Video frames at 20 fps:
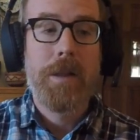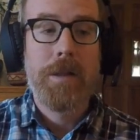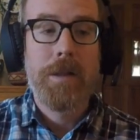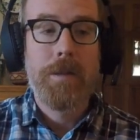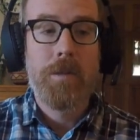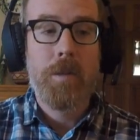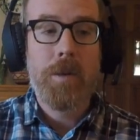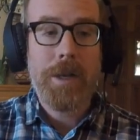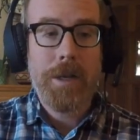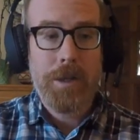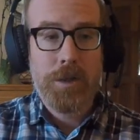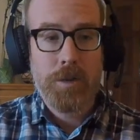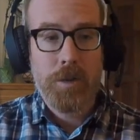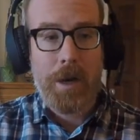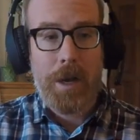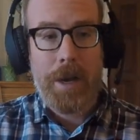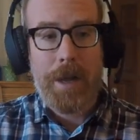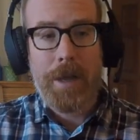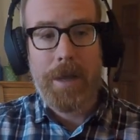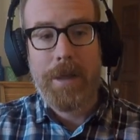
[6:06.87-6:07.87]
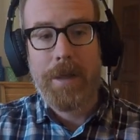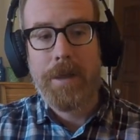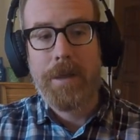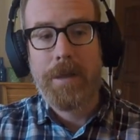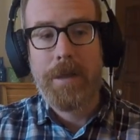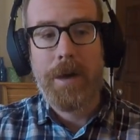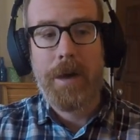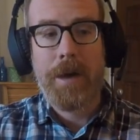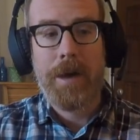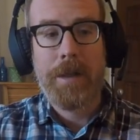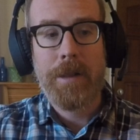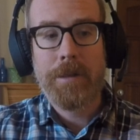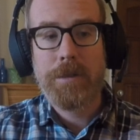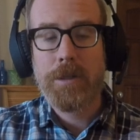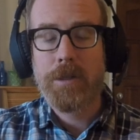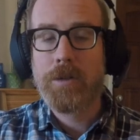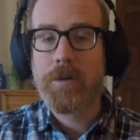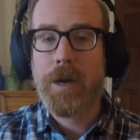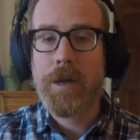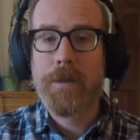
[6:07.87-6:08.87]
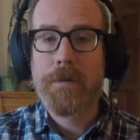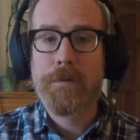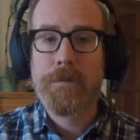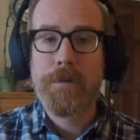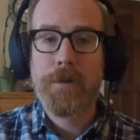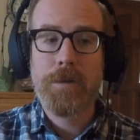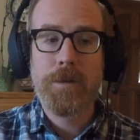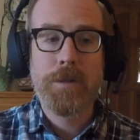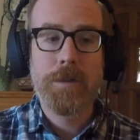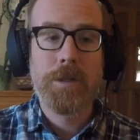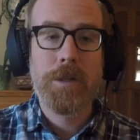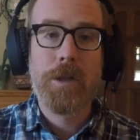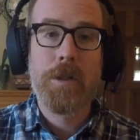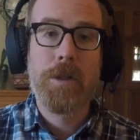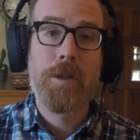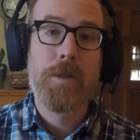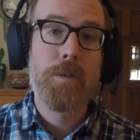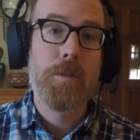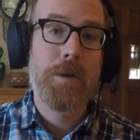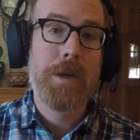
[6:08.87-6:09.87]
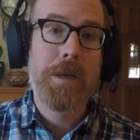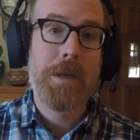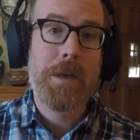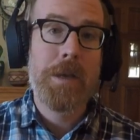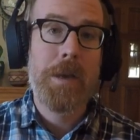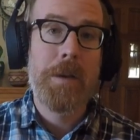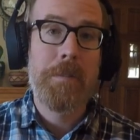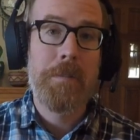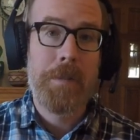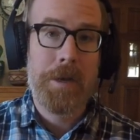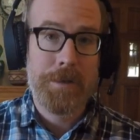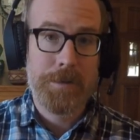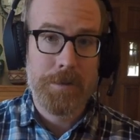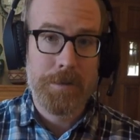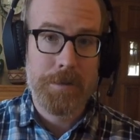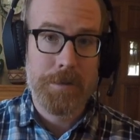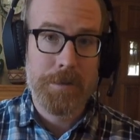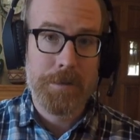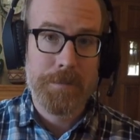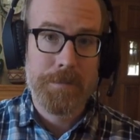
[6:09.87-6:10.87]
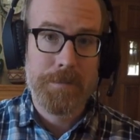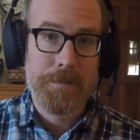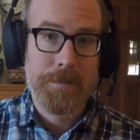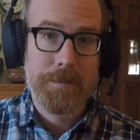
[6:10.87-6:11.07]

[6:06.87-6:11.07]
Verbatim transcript: We're going to try, uh, let's just try the first three measures.